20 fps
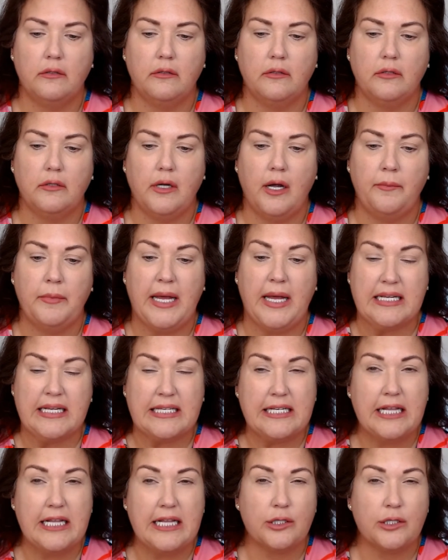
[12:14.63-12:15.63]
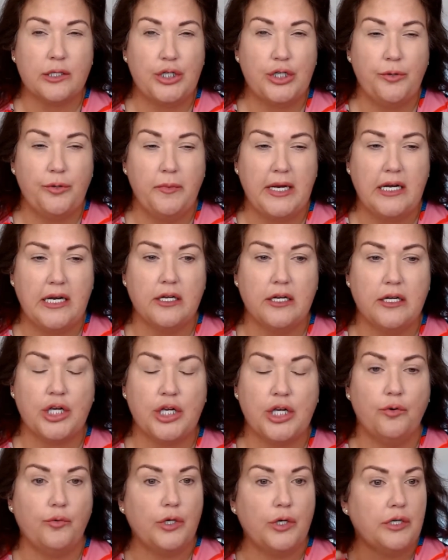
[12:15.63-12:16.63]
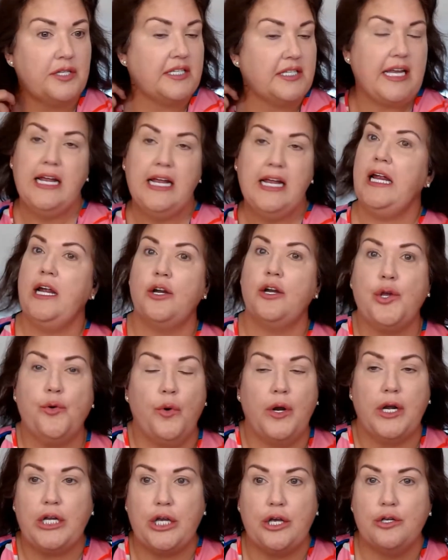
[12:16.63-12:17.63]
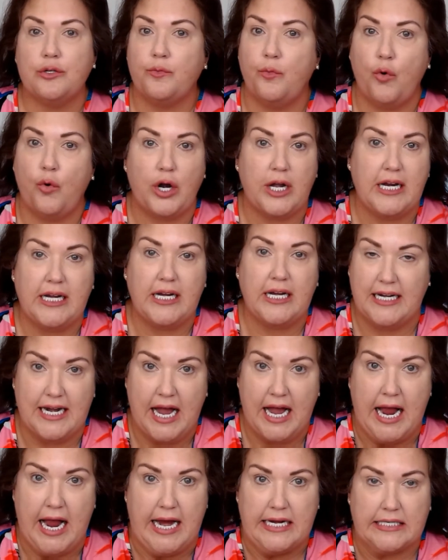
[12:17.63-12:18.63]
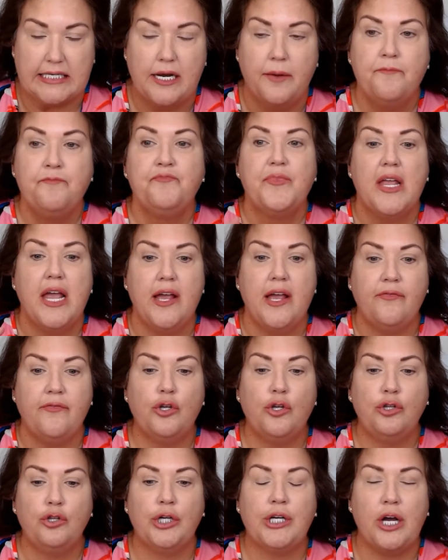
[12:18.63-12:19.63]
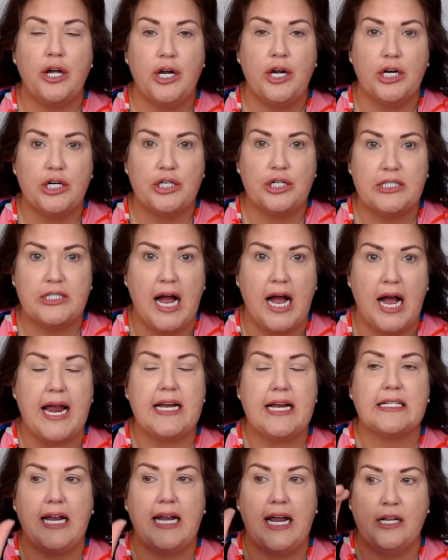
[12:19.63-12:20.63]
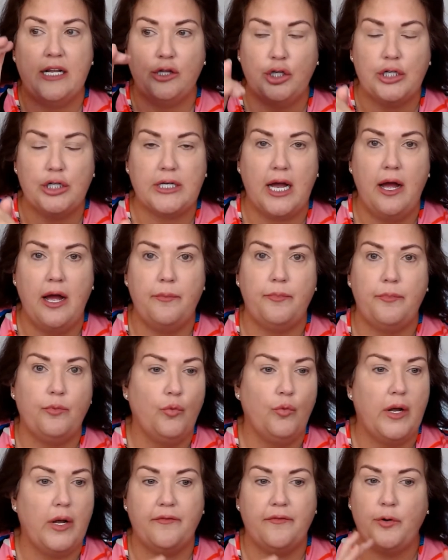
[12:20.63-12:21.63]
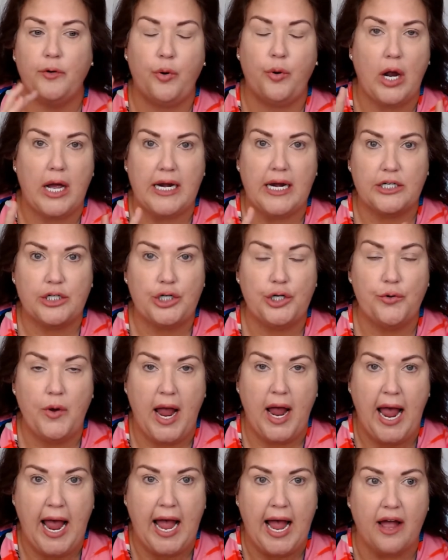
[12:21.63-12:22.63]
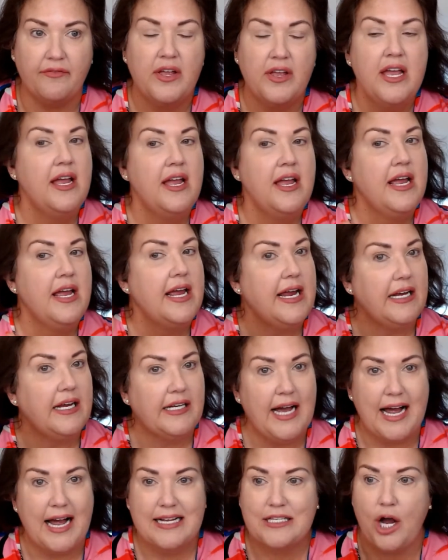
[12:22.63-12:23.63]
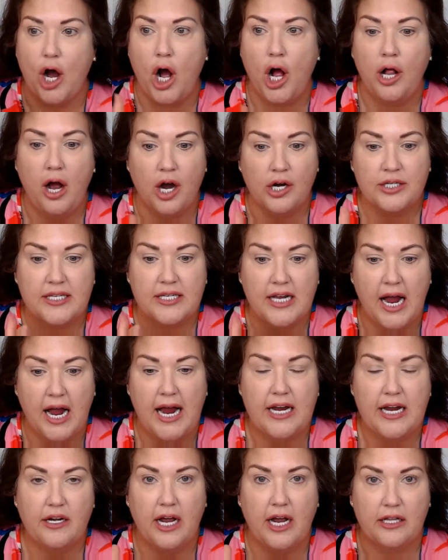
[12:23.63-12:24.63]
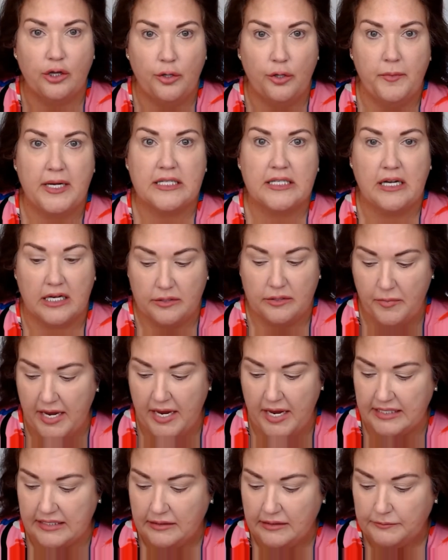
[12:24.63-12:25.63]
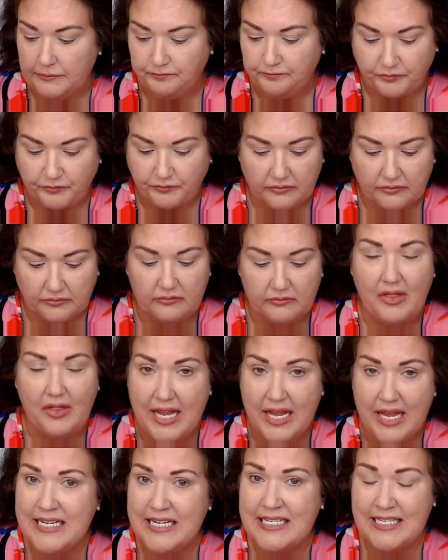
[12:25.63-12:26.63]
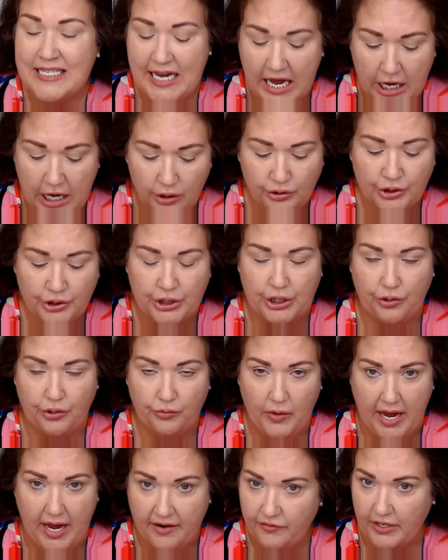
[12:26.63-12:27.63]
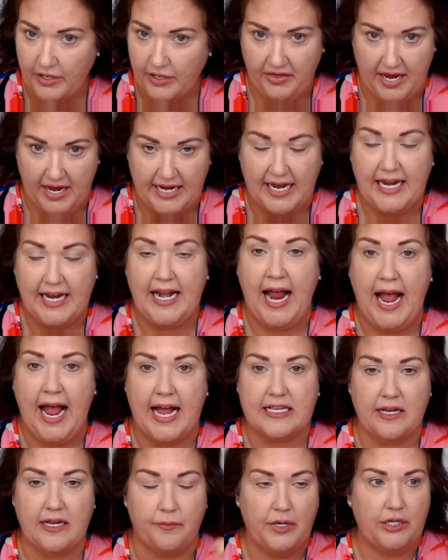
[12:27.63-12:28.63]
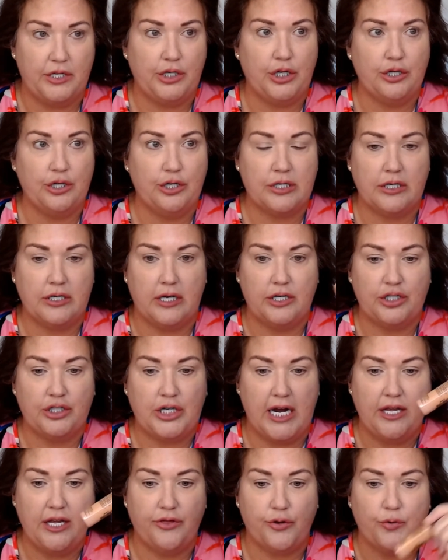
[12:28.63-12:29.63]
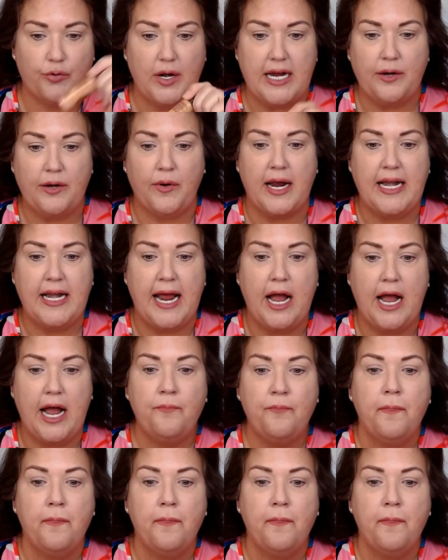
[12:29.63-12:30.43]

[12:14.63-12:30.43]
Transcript: I'm guessing that's what you mean. So skincare you want to use morning and night. If you look on our site and look up whatever products you have, guys, our site at LUMINESS Cosmetics, it tells you everything. It has, I'm going to use the shade 3 right now.